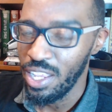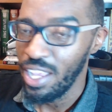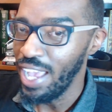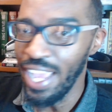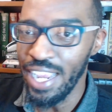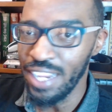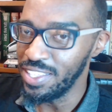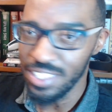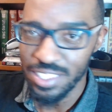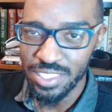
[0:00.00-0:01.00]
hey,
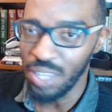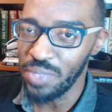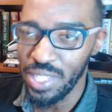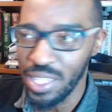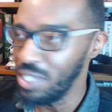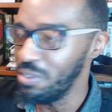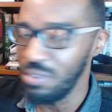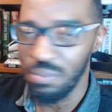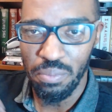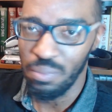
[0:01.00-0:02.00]
this is something
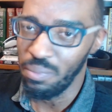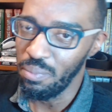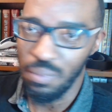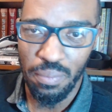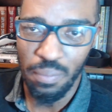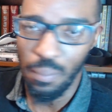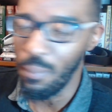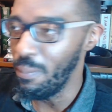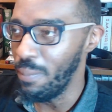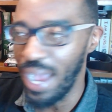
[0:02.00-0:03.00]

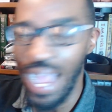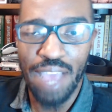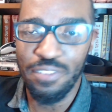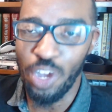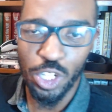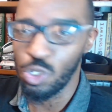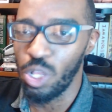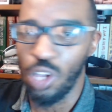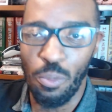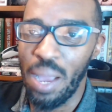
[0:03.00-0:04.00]
I have no control
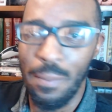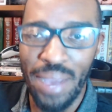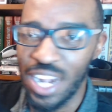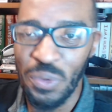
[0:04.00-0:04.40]
over my body when